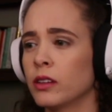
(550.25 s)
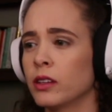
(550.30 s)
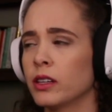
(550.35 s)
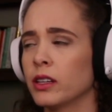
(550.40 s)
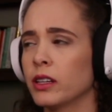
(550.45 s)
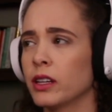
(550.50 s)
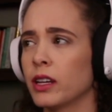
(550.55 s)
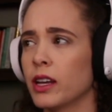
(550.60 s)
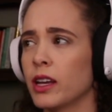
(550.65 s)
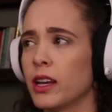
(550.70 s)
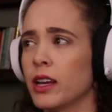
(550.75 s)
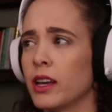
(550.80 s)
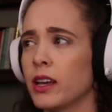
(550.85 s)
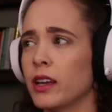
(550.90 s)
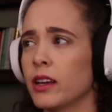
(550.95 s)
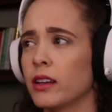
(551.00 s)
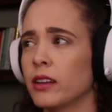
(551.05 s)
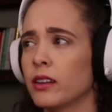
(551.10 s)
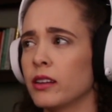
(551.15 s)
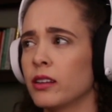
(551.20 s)

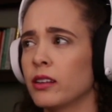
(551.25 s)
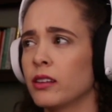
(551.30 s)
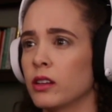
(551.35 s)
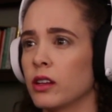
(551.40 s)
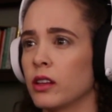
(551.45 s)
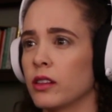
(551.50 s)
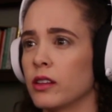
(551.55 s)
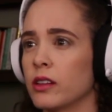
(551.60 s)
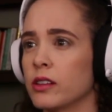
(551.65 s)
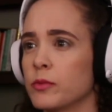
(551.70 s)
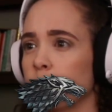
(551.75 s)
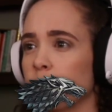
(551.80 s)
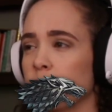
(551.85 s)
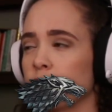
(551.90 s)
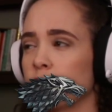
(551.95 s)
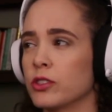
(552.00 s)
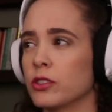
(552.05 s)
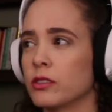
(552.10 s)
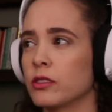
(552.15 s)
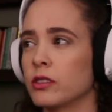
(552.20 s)
Ned. And this
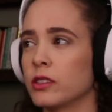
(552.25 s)
bitch is